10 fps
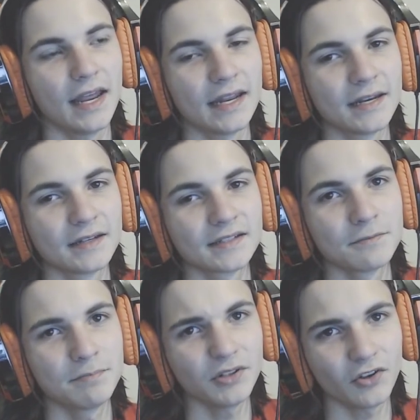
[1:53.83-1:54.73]
And
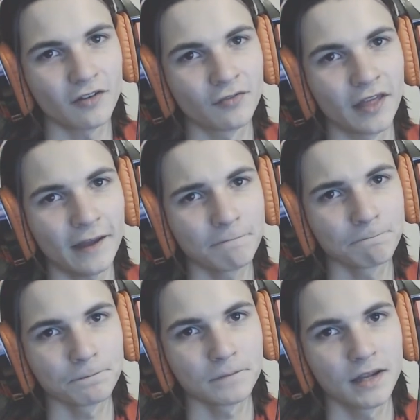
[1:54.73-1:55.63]
to build off that,
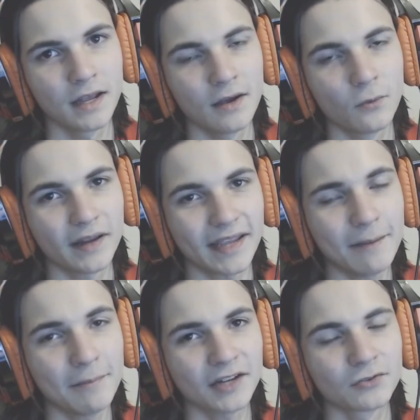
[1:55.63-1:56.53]
when it
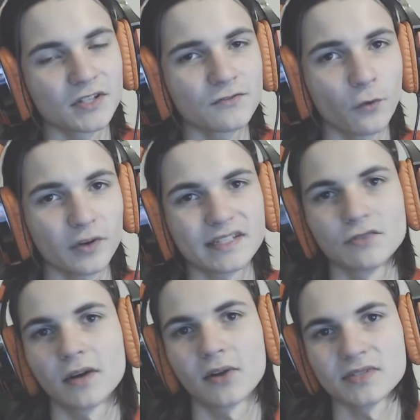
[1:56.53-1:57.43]
came back to us
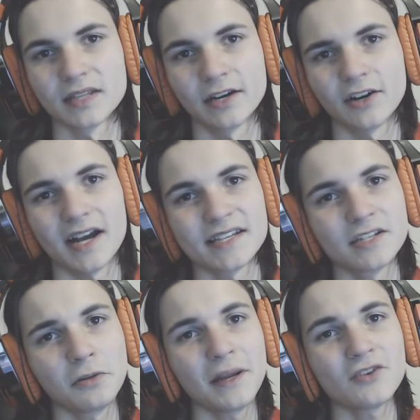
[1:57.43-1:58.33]
14 rounds later, I
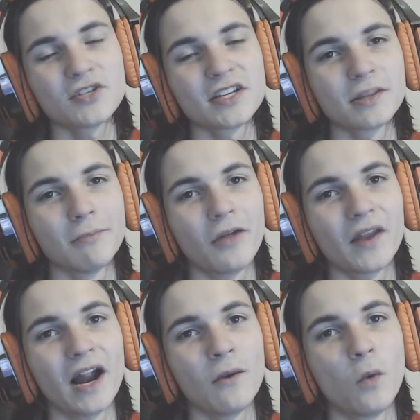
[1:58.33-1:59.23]
still managed to get the mon
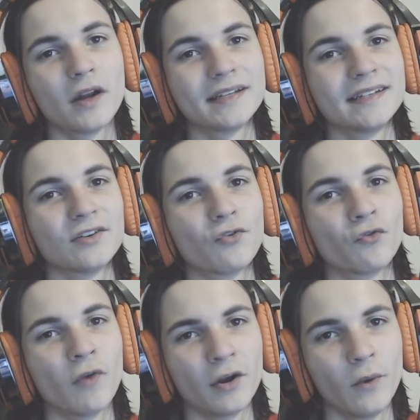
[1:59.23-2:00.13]
that I wanted
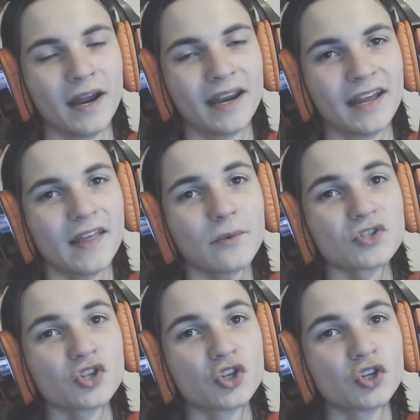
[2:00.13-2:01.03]
right away, and that
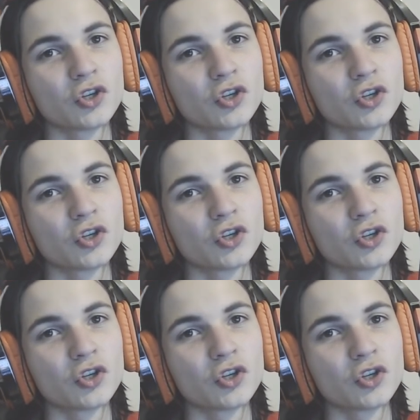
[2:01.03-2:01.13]
was